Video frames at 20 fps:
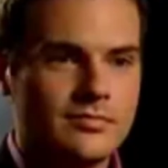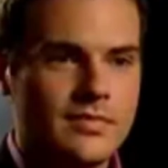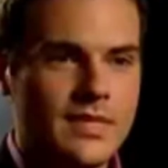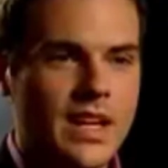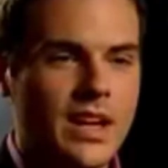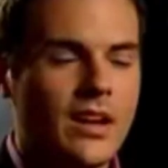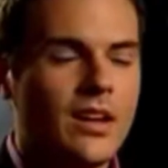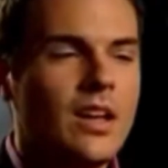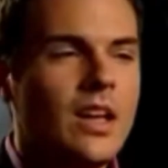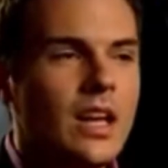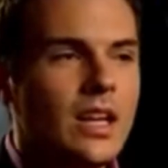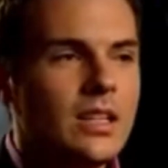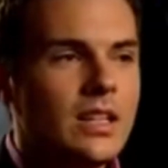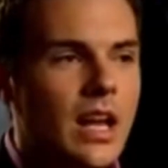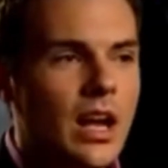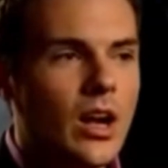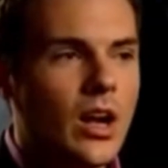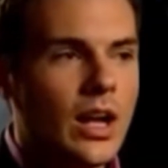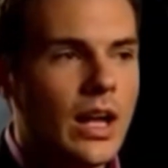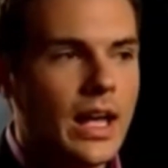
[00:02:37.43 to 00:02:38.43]
Yeah.
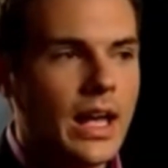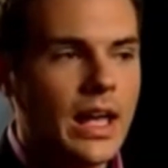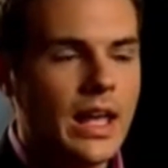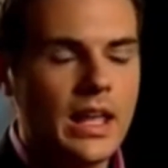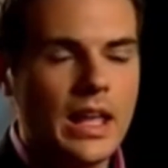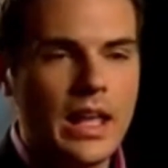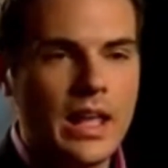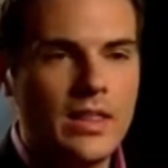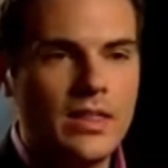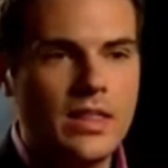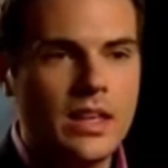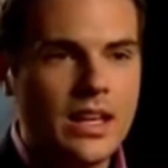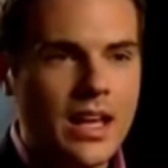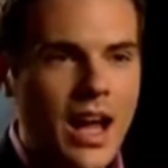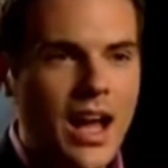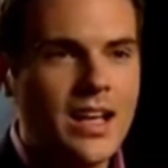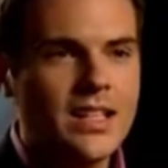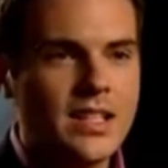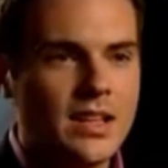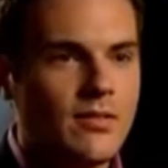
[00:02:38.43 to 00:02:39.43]
Now, and the
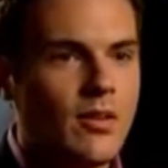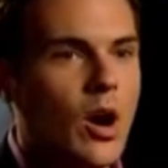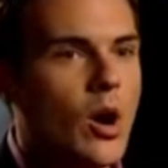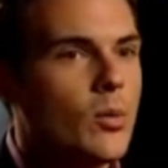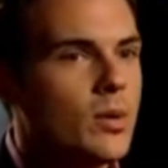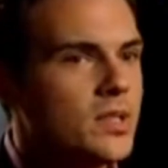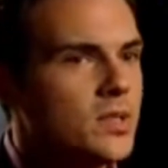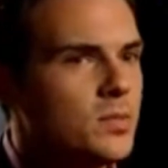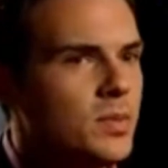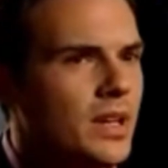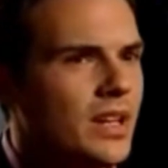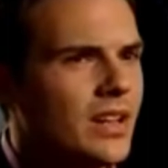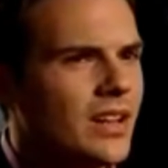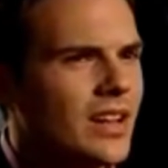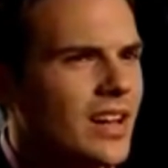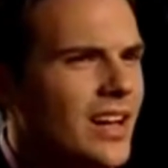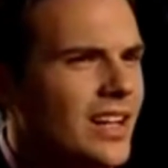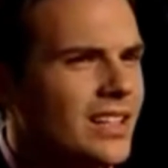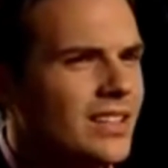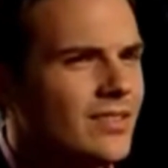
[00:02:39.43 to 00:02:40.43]
guys have always been
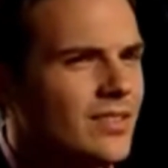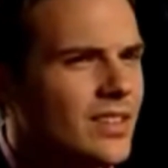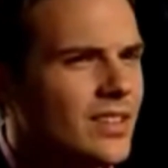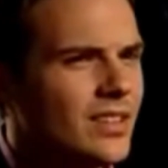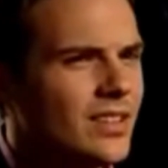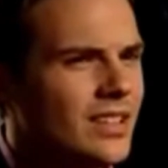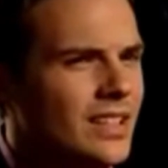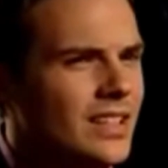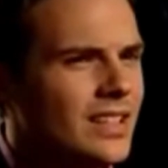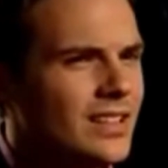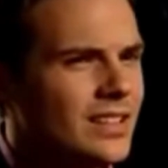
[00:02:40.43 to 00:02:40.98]
kind of the